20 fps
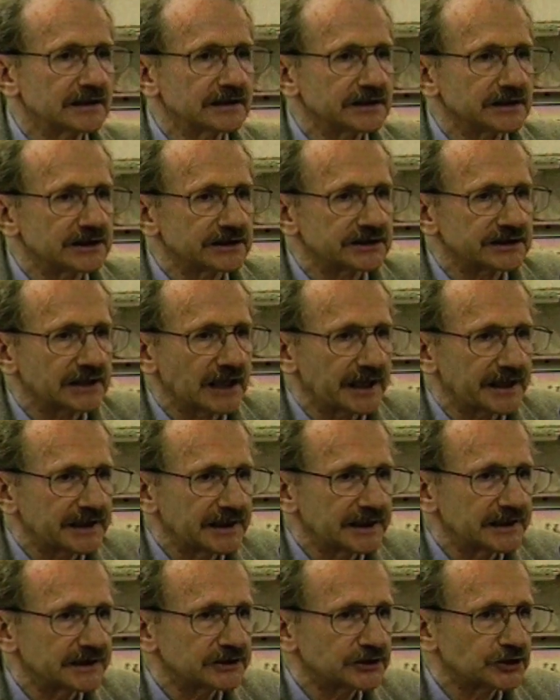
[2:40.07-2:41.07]
to study
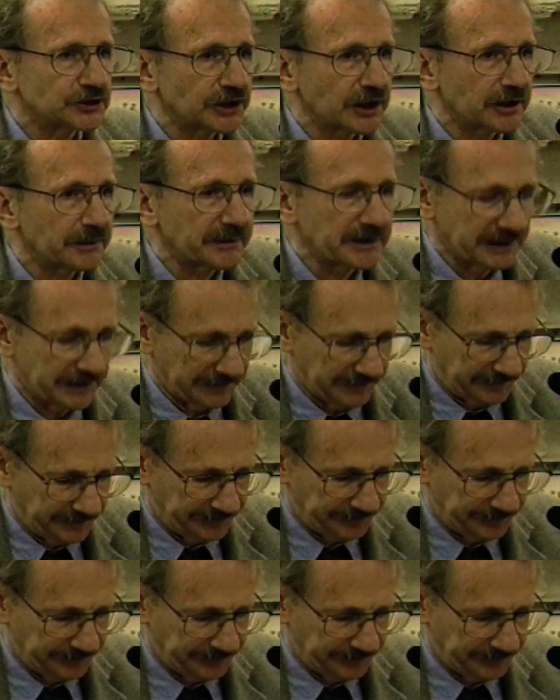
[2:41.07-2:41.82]
his German.